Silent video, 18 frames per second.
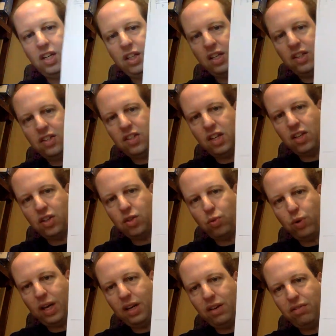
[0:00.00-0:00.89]
that says
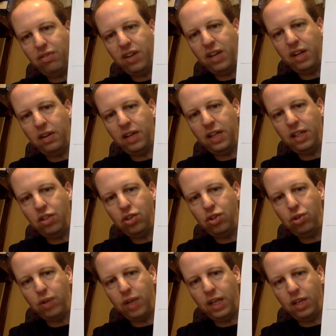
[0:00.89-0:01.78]
Wayfaring
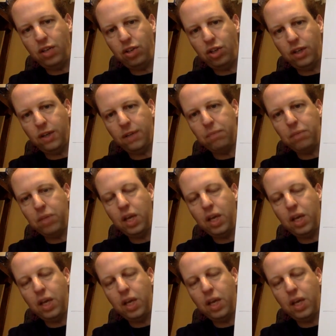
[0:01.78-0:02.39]
Stranger.